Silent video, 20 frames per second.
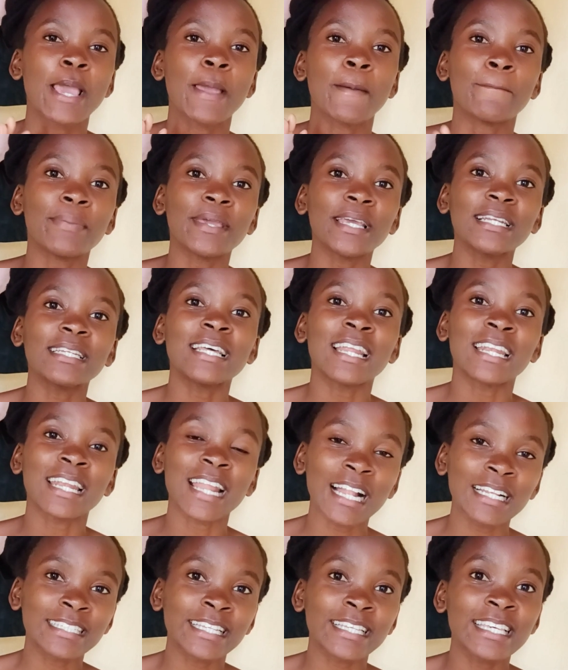Build an
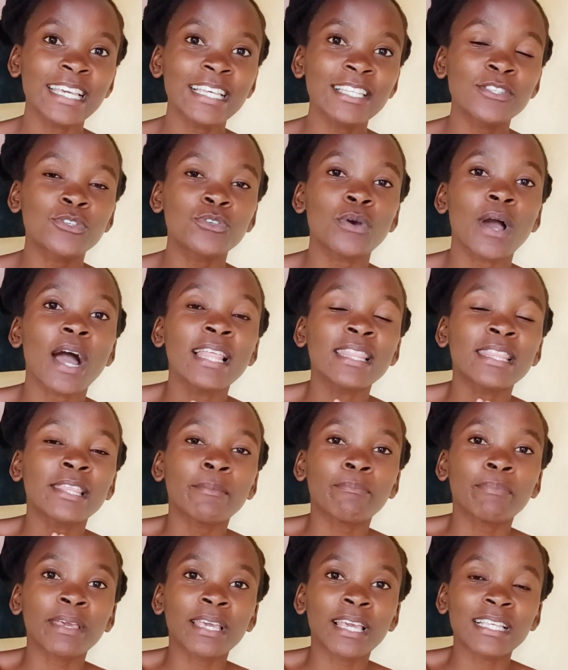altar. Yes, you are the
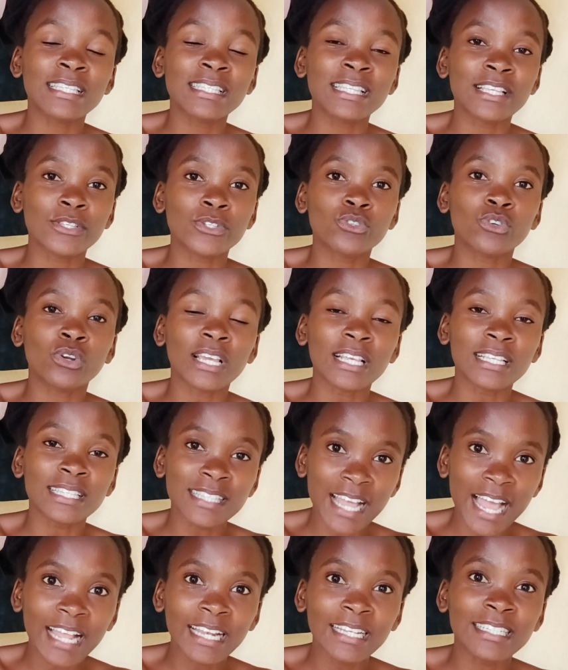biggest and strongest
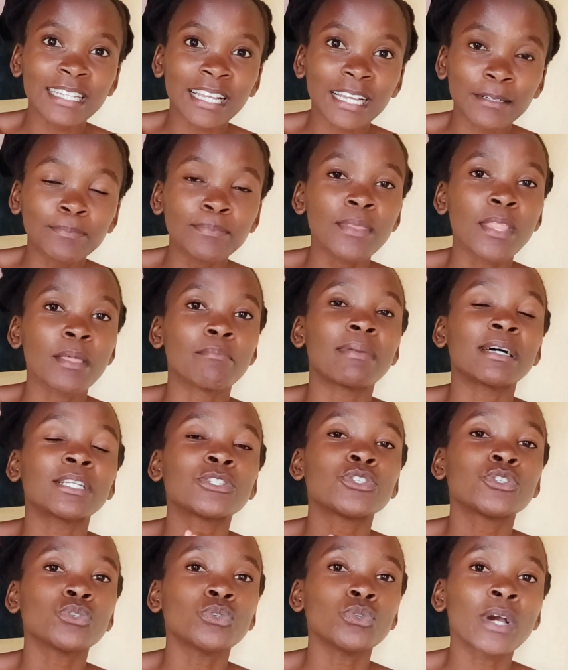altar, but
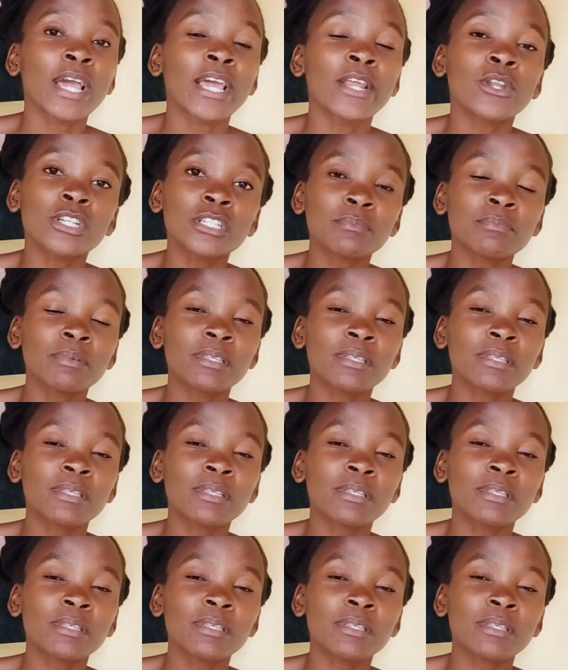you cannot be